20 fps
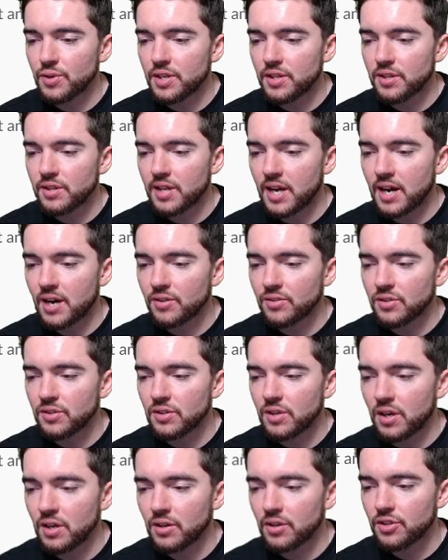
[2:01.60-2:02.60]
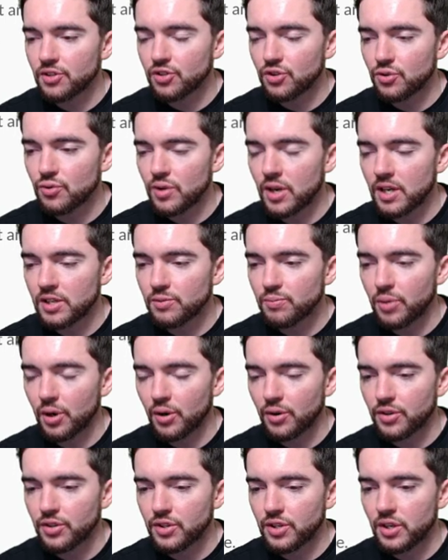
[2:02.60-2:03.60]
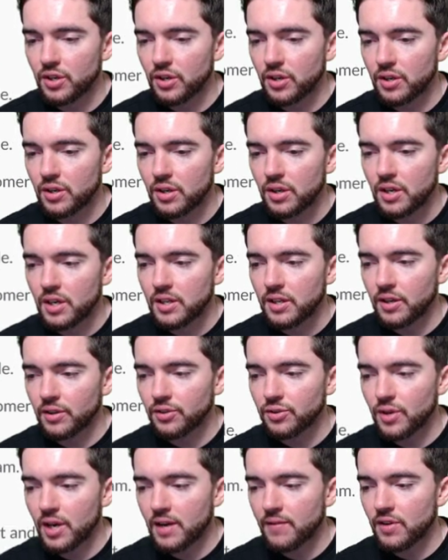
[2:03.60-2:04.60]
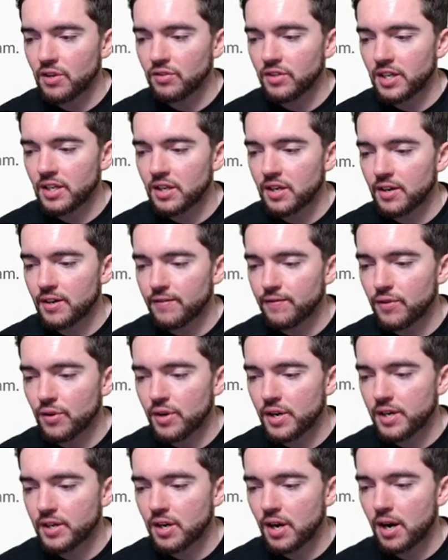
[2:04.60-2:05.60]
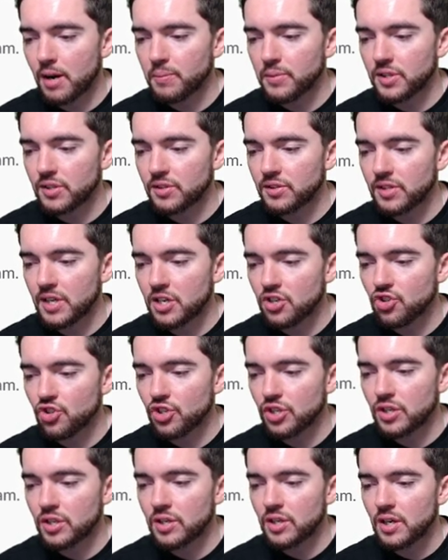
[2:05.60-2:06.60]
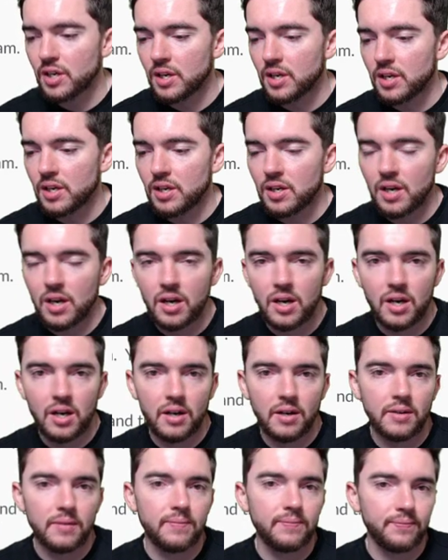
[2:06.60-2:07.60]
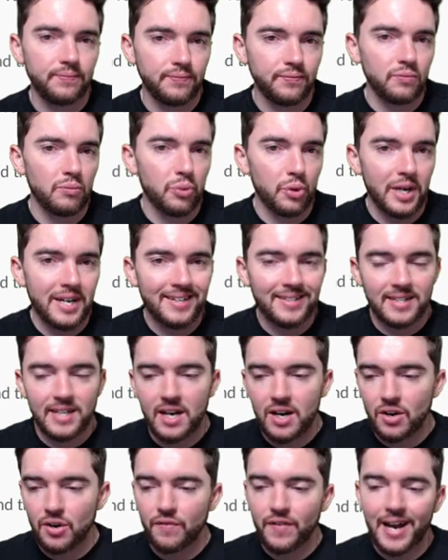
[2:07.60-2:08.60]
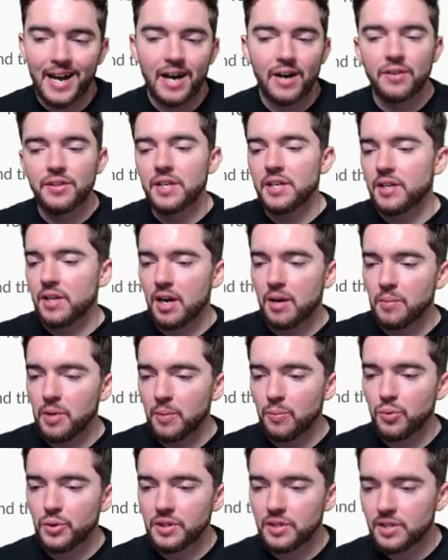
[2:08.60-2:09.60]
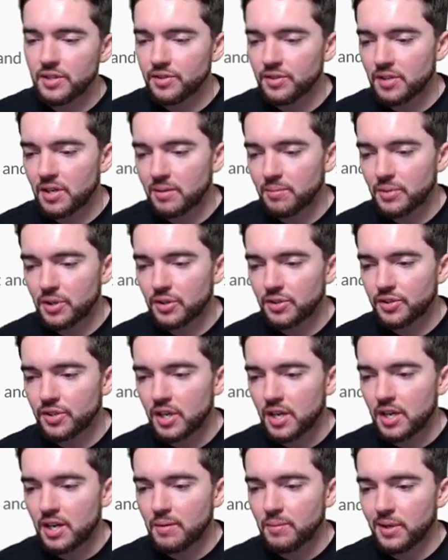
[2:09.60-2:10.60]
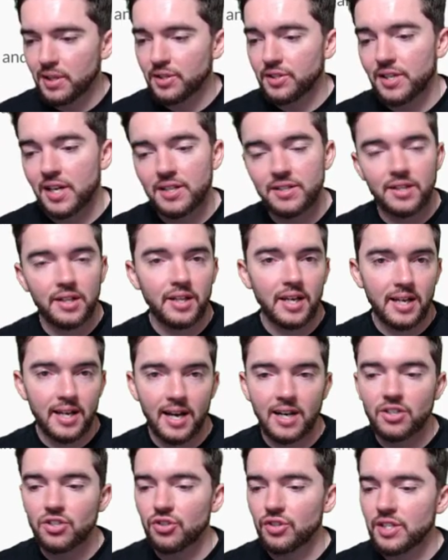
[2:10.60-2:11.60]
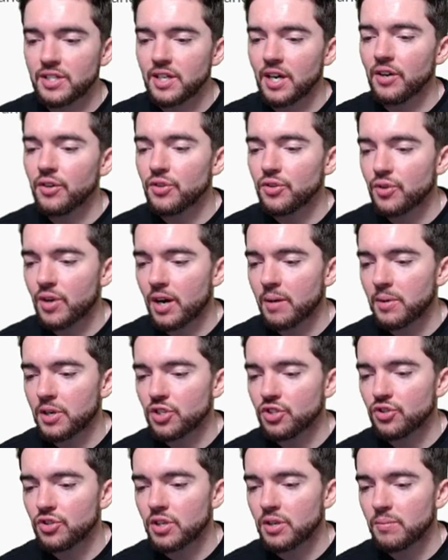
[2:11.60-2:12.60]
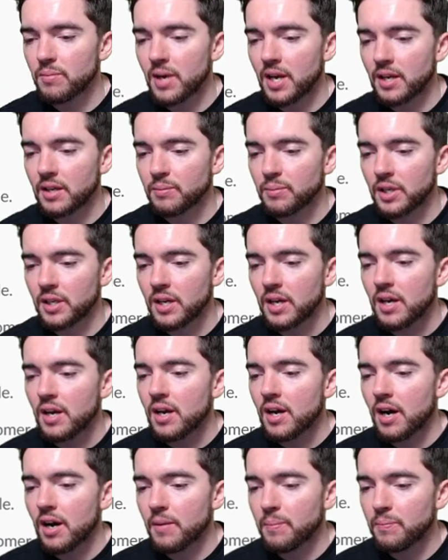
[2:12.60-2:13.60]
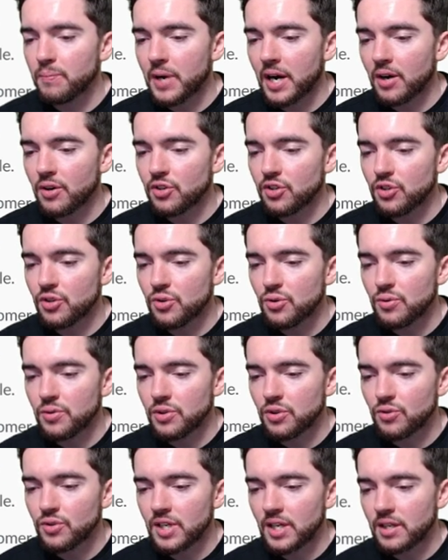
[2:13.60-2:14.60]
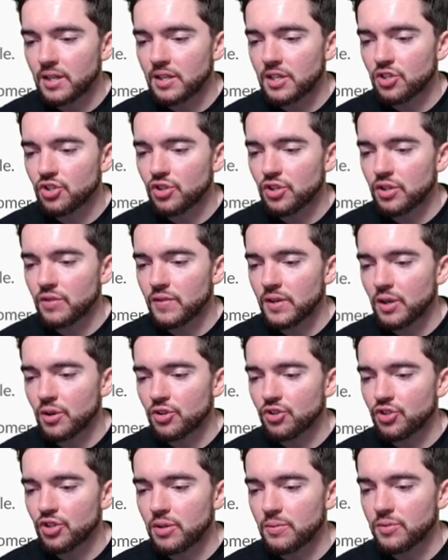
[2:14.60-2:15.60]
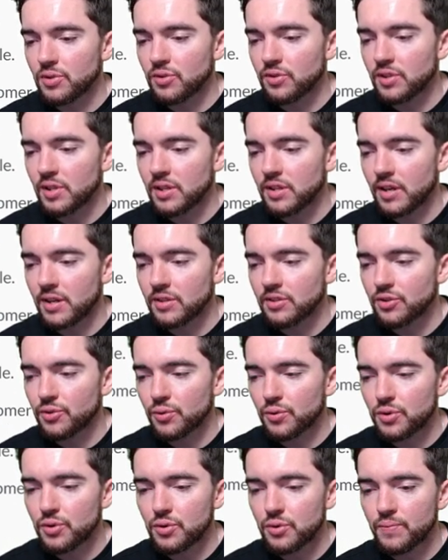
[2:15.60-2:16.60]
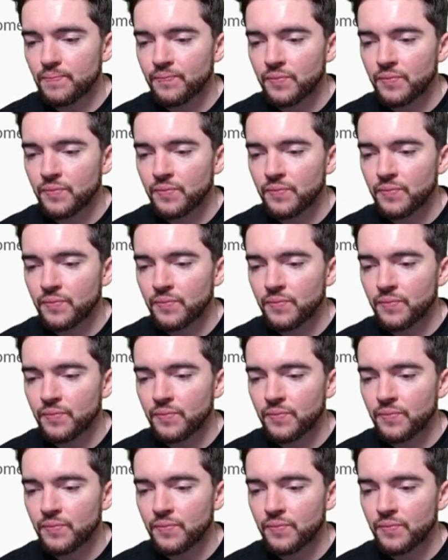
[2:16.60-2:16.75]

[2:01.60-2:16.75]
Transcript: thousand dollars U.S. per year. They also have a link here for a compensation uh, breakdown of how they come up with these numbers, but it's nice that they actually tell you how much you can make. But about you, you take initiative and ownership to see things through.